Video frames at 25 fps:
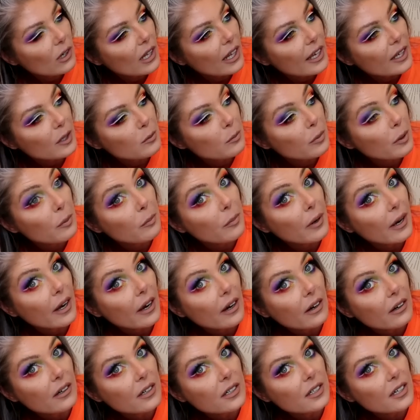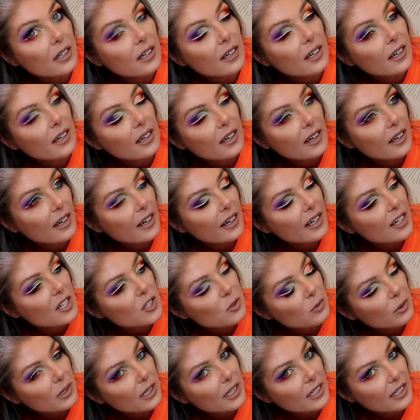or like prepared, and
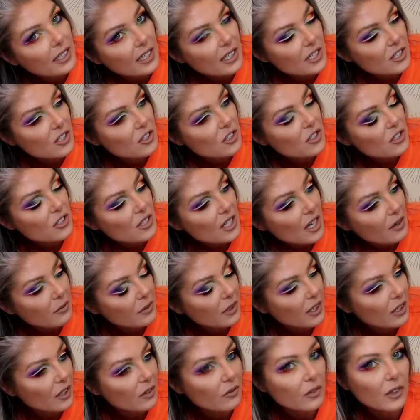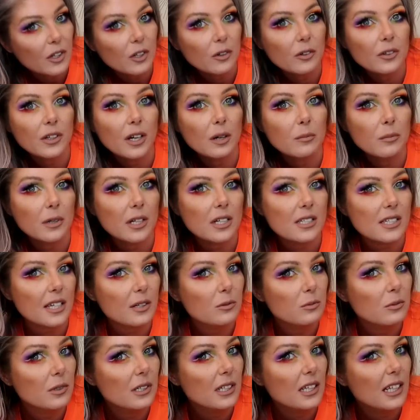it's really nice to just have another video done because I
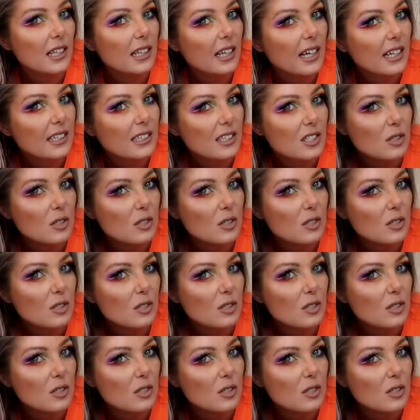really like